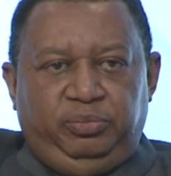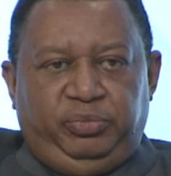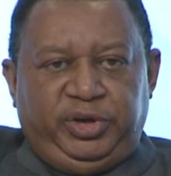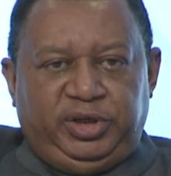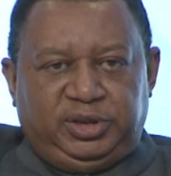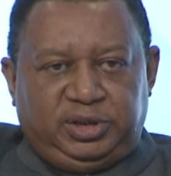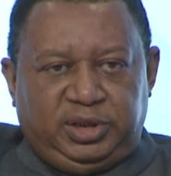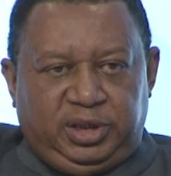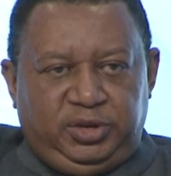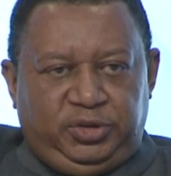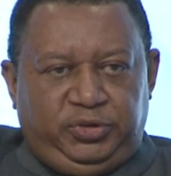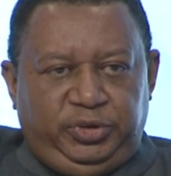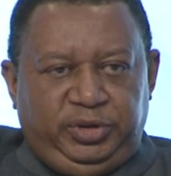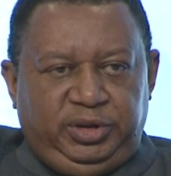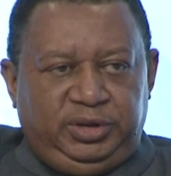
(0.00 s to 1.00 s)
BRICS
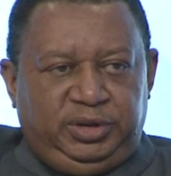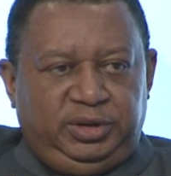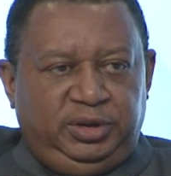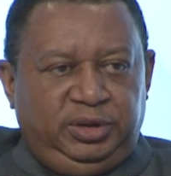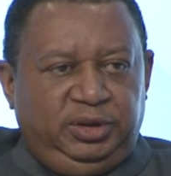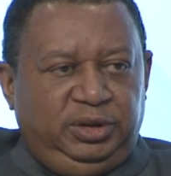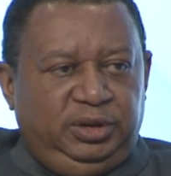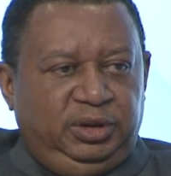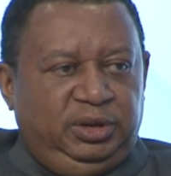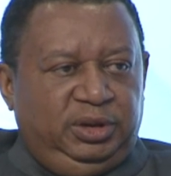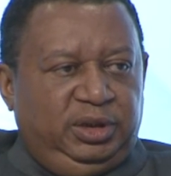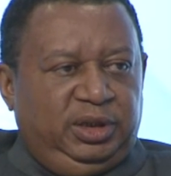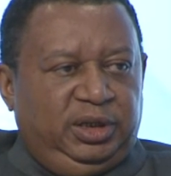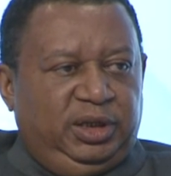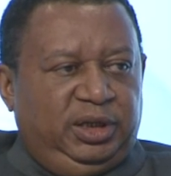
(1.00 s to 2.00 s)
countries,
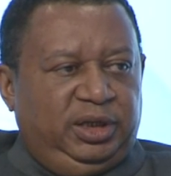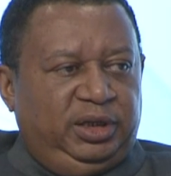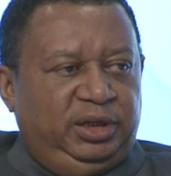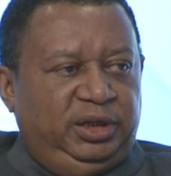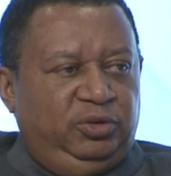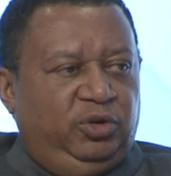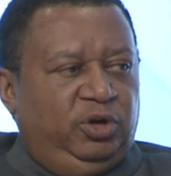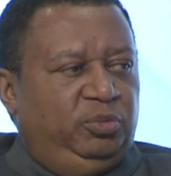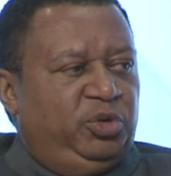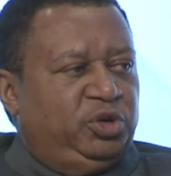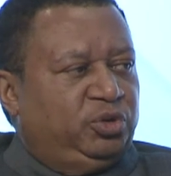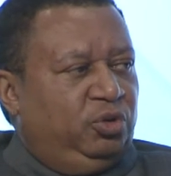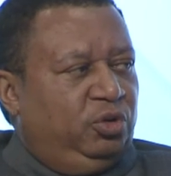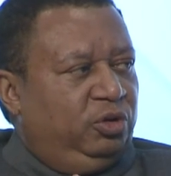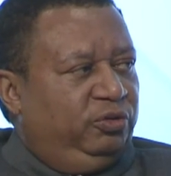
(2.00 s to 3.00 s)
in
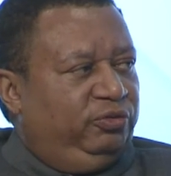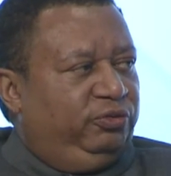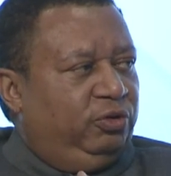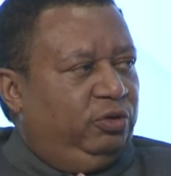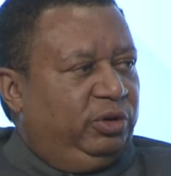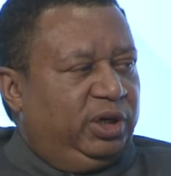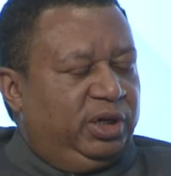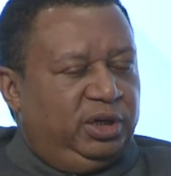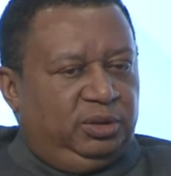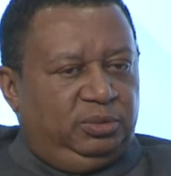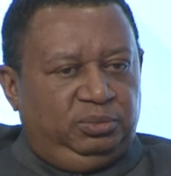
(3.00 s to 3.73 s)
almost all fora,